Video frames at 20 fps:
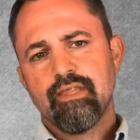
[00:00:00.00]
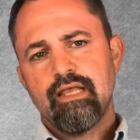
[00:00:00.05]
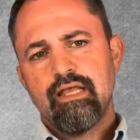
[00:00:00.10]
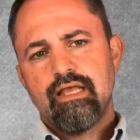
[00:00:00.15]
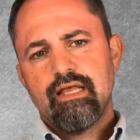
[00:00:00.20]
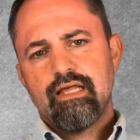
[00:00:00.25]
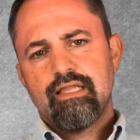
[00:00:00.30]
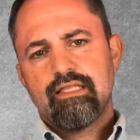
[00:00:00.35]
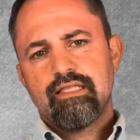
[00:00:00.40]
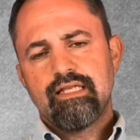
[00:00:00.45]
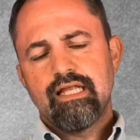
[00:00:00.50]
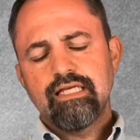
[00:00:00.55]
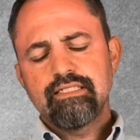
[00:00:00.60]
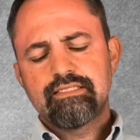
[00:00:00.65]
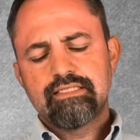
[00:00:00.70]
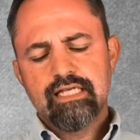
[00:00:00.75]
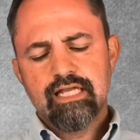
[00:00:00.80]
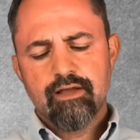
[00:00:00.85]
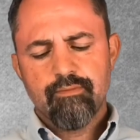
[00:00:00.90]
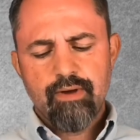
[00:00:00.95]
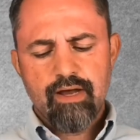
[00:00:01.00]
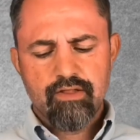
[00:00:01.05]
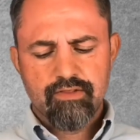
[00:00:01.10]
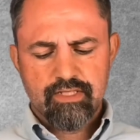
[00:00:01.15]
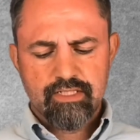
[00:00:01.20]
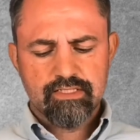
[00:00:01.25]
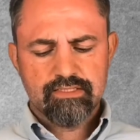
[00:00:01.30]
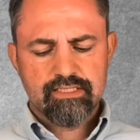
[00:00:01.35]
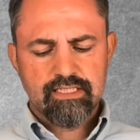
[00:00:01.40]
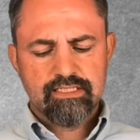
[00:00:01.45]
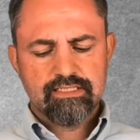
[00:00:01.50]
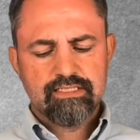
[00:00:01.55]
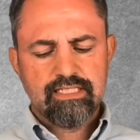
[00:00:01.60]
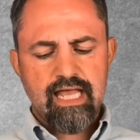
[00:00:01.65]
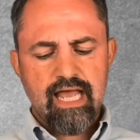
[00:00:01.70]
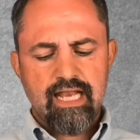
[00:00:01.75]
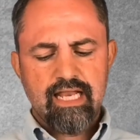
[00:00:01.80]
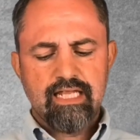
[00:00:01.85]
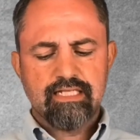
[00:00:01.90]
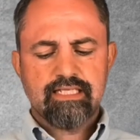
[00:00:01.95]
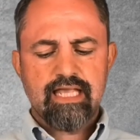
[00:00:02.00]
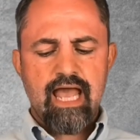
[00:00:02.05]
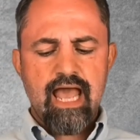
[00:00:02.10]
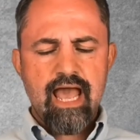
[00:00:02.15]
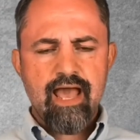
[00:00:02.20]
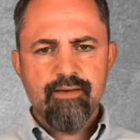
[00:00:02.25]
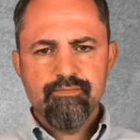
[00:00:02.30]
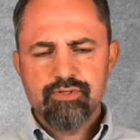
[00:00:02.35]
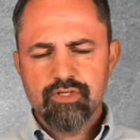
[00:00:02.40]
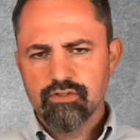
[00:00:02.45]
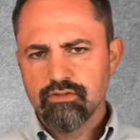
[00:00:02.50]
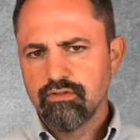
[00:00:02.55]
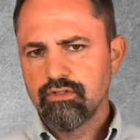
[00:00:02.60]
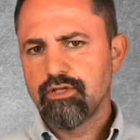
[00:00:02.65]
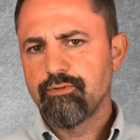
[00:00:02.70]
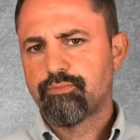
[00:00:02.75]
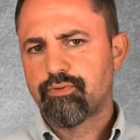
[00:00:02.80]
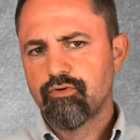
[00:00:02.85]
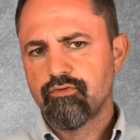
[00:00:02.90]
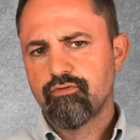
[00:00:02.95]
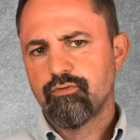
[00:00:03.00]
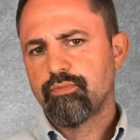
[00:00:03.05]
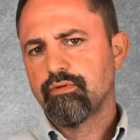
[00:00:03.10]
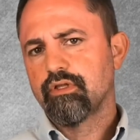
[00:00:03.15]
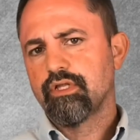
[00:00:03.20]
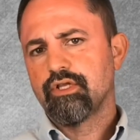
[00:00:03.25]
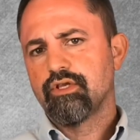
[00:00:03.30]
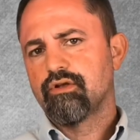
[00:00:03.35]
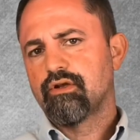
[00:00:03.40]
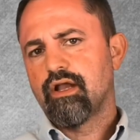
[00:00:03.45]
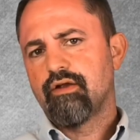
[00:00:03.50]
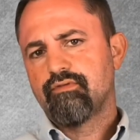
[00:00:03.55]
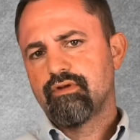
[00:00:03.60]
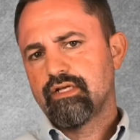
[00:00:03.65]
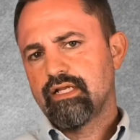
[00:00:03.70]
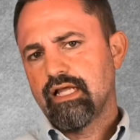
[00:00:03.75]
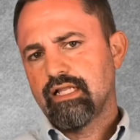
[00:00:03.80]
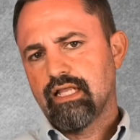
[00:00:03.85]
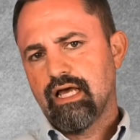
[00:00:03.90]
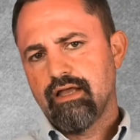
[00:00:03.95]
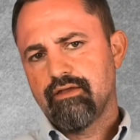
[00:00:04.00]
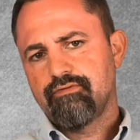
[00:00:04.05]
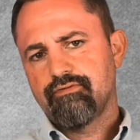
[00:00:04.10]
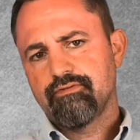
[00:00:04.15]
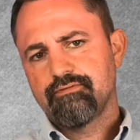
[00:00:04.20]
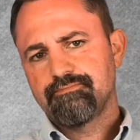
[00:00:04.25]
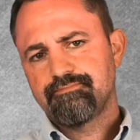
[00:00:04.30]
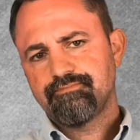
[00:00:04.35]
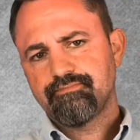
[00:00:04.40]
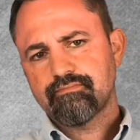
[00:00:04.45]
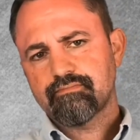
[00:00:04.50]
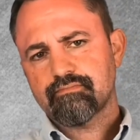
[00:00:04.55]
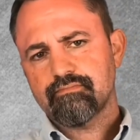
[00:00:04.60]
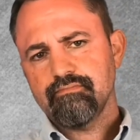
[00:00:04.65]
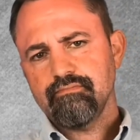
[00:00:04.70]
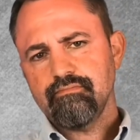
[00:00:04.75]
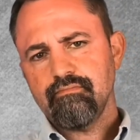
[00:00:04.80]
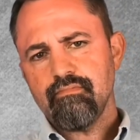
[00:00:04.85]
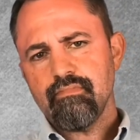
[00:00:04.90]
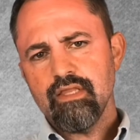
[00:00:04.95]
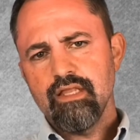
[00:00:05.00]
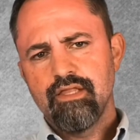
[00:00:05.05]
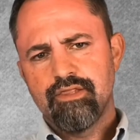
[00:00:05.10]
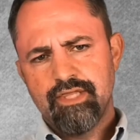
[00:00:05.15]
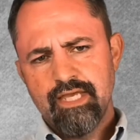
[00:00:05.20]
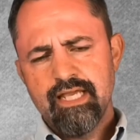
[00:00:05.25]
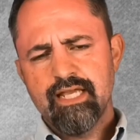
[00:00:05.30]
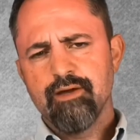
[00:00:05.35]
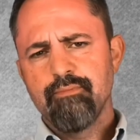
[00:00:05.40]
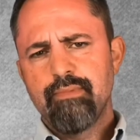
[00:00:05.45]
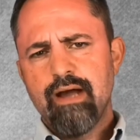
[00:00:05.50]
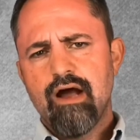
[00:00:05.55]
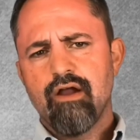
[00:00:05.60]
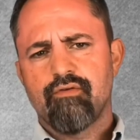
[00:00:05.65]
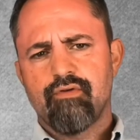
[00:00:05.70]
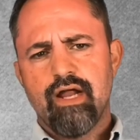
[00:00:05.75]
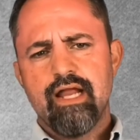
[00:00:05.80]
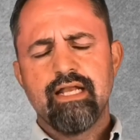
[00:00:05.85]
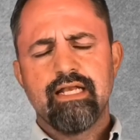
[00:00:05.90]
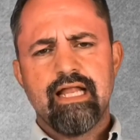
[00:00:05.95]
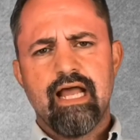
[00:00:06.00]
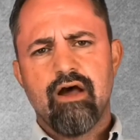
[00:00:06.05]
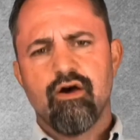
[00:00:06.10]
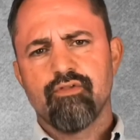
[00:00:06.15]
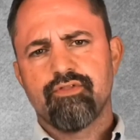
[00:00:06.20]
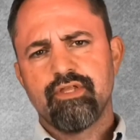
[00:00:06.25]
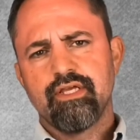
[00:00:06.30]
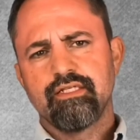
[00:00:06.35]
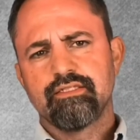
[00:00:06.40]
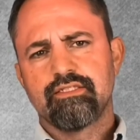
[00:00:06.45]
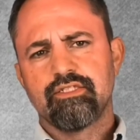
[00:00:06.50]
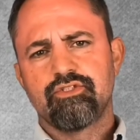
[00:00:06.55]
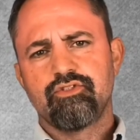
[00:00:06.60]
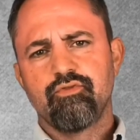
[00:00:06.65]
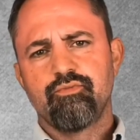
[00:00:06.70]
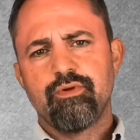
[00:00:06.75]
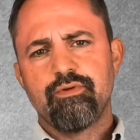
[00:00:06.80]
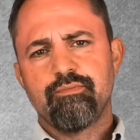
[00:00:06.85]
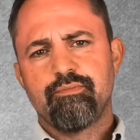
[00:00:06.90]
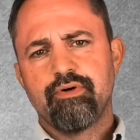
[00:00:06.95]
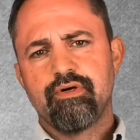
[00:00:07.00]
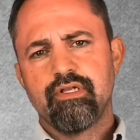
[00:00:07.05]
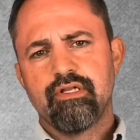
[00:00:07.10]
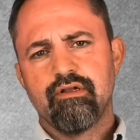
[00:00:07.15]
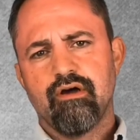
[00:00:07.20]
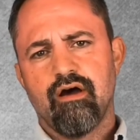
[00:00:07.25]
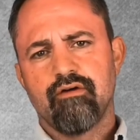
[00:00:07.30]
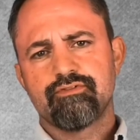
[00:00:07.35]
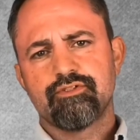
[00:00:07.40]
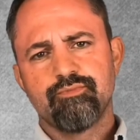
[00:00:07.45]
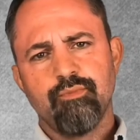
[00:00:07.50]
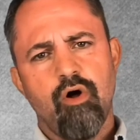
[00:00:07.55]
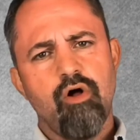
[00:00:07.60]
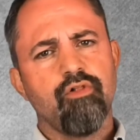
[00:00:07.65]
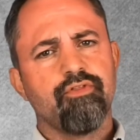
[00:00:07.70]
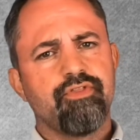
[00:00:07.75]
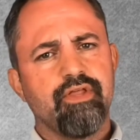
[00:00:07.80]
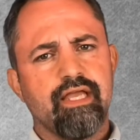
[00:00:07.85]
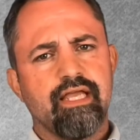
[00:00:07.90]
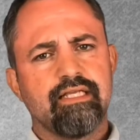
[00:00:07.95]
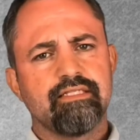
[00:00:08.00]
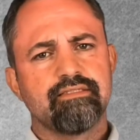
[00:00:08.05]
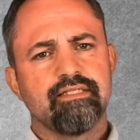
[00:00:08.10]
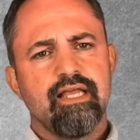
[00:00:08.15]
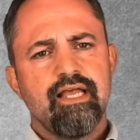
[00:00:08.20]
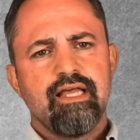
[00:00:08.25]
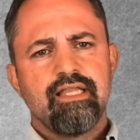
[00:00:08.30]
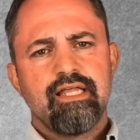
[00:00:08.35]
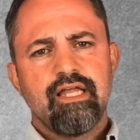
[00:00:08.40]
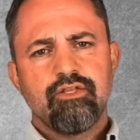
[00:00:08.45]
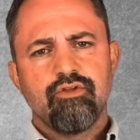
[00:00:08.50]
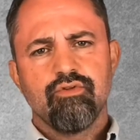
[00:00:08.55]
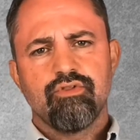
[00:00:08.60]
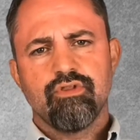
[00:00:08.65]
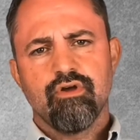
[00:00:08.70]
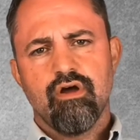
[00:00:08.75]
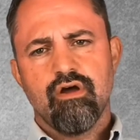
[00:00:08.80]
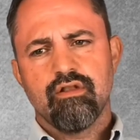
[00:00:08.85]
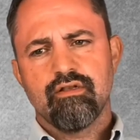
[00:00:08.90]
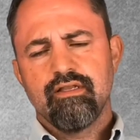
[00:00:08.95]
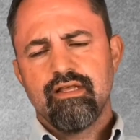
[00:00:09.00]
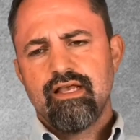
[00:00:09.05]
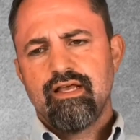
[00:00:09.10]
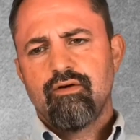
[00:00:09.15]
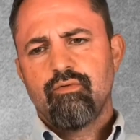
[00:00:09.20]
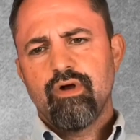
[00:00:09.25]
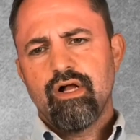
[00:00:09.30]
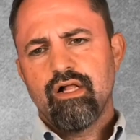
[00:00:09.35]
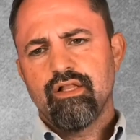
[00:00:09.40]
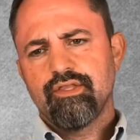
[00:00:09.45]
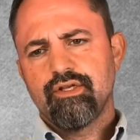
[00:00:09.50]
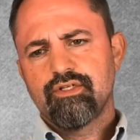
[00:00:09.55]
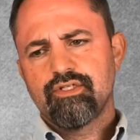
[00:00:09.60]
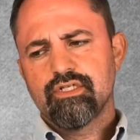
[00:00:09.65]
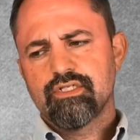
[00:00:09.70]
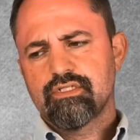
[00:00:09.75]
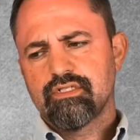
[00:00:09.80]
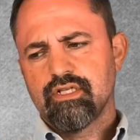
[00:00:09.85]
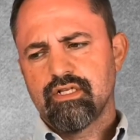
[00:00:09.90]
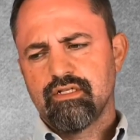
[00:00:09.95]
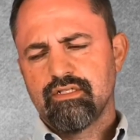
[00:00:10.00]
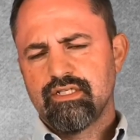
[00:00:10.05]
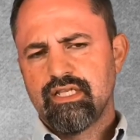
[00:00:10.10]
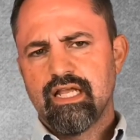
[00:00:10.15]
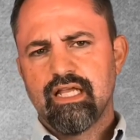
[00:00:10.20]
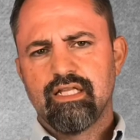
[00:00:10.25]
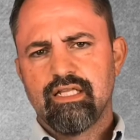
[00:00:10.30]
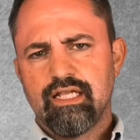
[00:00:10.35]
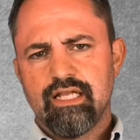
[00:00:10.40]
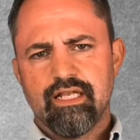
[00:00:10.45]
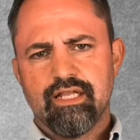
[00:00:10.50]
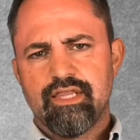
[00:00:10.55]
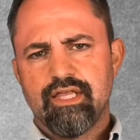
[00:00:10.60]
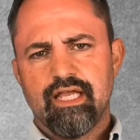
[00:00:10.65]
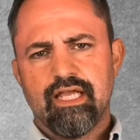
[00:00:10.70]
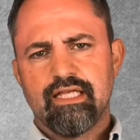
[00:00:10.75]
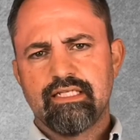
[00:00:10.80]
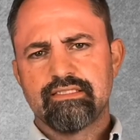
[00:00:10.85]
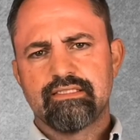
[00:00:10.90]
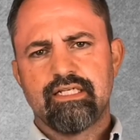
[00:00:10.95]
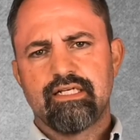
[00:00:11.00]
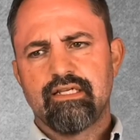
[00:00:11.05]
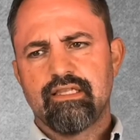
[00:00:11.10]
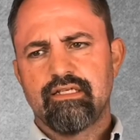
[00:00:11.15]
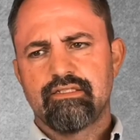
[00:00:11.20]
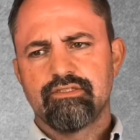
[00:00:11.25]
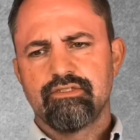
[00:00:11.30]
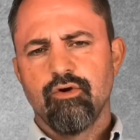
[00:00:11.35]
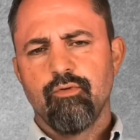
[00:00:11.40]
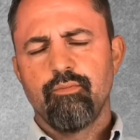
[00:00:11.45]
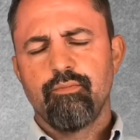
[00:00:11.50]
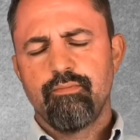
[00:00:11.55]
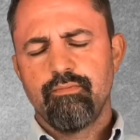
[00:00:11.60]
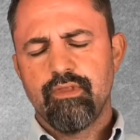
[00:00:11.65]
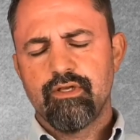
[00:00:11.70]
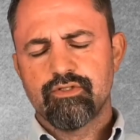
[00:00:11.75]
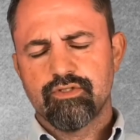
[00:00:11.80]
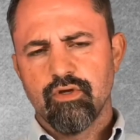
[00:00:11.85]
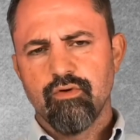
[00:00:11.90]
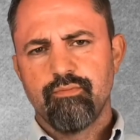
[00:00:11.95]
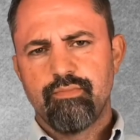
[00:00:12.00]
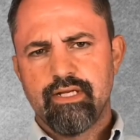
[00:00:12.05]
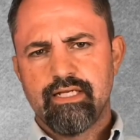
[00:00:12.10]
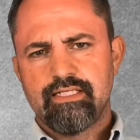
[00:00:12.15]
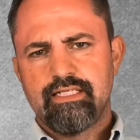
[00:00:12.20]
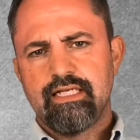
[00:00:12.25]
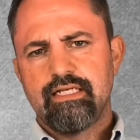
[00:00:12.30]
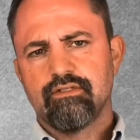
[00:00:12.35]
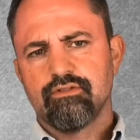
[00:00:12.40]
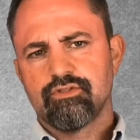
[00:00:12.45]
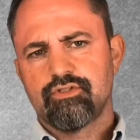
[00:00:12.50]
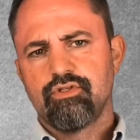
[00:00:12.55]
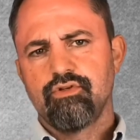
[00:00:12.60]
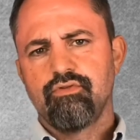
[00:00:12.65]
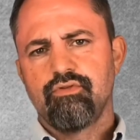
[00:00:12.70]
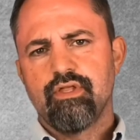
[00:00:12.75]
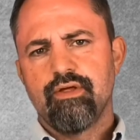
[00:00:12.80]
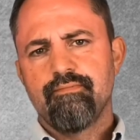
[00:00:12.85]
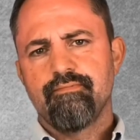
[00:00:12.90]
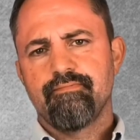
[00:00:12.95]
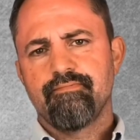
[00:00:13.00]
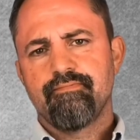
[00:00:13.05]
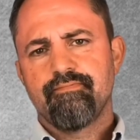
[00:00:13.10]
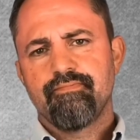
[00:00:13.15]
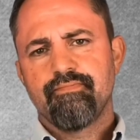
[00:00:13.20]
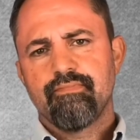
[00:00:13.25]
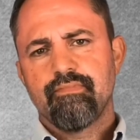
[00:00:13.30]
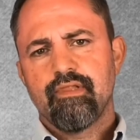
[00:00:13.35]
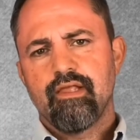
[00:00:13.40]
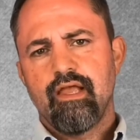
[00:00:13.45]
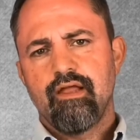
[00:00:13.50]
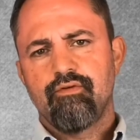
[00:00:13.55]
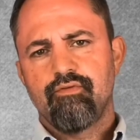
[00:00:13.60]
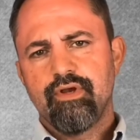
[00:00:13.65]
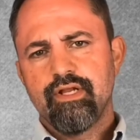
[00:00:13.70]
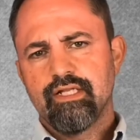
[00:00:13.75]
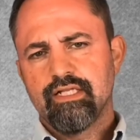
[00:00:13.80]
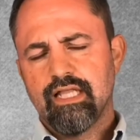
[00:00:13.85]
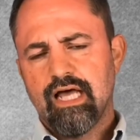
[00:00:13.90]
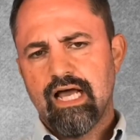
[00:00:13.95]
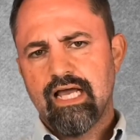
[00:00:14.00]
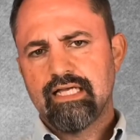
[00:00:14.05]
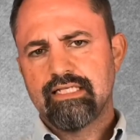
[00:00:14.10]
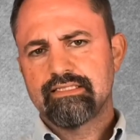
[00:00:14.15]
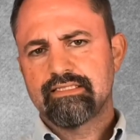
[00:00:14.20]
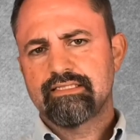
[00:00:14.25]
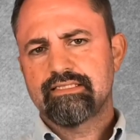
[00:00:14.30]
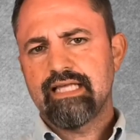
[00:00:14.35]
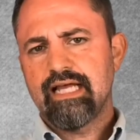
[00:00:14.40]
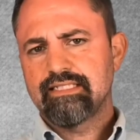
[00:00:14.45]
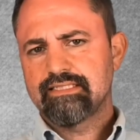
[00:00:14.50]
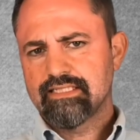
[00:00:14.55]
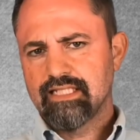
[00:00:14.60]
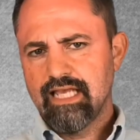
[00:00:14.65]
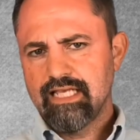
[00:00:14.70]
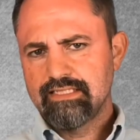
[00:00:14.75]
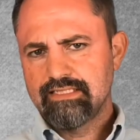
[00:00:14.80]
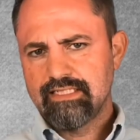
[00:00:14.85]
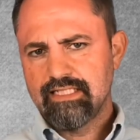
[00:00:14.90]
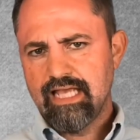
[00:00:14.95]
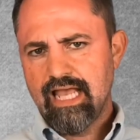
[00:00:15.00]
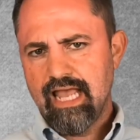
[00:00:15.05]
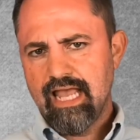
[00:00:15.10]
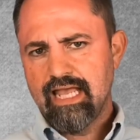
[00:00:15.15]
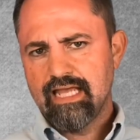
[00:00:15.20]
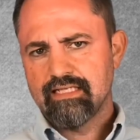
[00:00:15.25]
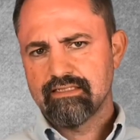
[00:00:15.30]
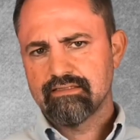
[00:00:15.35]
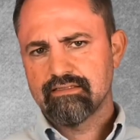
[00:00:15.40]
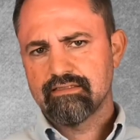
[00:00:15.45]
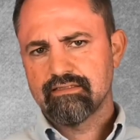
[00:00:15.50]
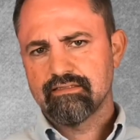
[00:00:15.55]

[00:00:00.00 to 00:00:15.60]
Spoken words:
The nice thing about this is that it's absolutely provable in your everyday life. Think about right now things that you've been putting off, small things that you thought, well, they're just little niggling things. There's no big deal to them. And realize that's lazy hands.